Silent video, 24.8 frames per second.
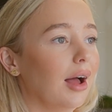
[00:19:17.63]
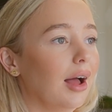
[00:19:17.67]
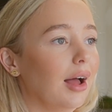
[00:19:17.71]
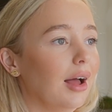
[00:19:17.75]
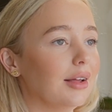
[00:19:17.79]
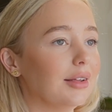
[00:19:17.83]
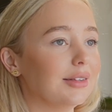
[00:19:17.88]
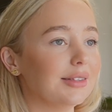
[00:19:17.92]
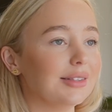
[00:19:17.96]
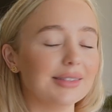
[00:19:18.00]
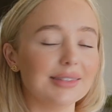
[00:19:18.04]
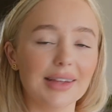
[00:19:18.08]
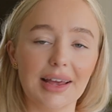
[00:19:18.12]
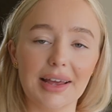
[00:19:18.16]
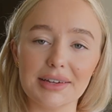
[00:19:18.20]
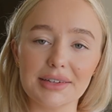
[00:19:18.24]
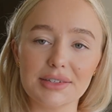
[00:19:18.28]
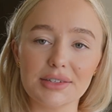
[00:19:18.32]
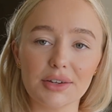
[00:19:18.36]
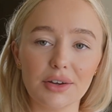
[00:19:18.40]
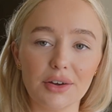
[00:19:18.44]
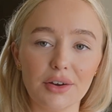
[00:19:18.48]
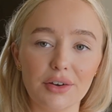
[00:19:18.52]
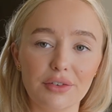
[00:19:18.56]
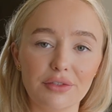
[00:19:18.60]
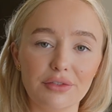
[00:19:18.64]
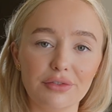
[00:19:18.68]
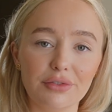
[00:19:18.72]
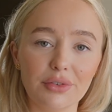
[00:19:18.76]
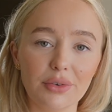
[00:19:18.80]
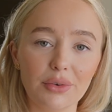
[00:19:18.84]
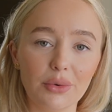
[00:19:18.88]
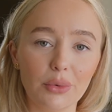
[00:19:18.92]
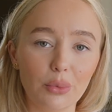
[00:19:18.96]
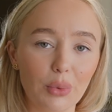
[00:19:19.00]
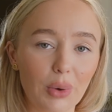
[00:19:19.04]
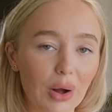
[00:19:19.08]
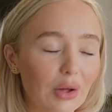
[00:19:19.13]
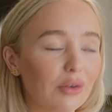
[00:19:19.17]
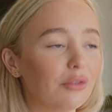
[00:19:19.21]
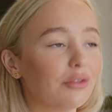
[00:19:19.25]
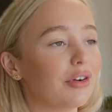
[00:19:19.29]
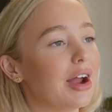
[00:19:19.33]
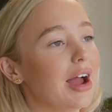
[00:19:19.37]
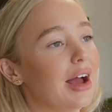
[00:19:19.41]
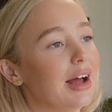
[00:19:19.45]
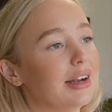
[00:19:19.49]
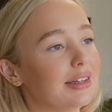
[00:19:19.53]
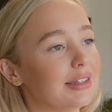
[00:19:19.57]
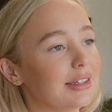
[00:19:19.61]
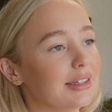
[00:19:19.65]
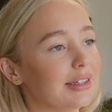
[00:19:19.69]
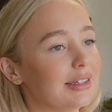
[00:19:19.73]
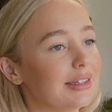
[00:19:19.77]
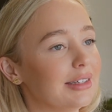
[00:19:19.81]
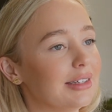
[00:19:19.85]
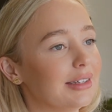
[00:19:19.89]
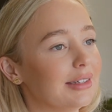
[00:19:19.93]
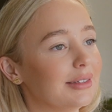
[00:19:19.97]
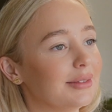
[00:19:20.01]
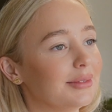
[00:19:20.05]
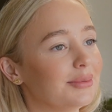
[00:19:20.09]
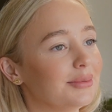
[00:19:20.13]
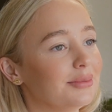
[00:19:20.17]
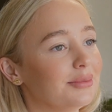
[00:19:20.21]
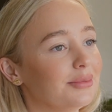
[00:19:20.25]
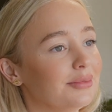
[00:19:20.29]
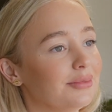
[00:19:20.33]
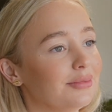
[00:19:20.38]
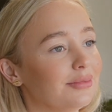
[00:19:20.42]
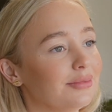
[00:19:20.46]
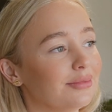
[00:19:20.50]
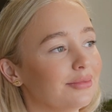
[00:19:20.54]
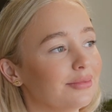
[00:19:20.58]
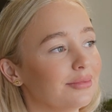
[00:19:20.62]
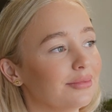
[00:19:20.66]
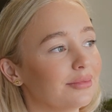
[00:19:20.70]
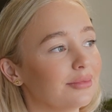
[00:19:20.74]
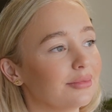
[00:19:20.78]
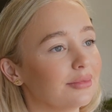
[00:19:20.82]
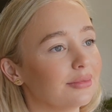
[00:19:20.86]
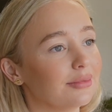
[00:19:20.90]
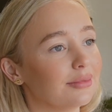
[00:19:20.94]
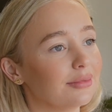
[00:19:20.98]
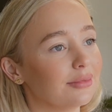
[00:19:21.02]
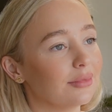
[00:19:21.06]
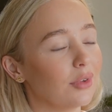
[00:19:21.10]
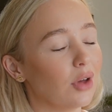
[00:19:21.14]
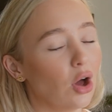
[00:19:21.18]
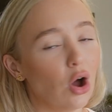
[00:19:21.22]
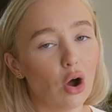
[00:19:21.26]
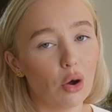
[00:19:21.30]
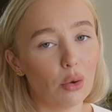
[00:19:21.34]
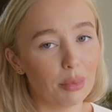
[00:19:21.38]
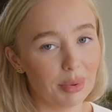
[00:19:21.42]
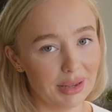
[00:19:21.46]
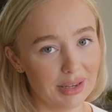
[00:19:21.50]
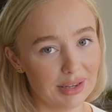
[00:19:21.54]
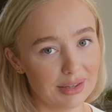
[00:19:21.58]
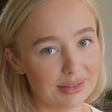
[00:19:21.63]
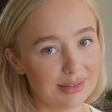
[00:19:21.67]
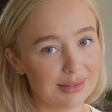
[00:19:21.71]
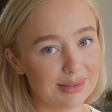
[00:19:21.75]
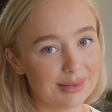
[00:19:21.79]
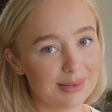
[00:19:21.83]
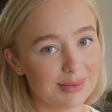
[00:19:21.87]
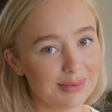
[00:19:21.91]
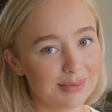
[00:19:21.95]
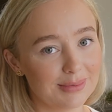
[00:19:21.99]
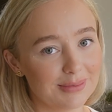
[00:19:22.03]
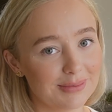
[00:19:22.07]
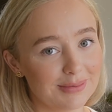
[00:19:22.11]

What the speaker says: a set of well-rounded hobbies.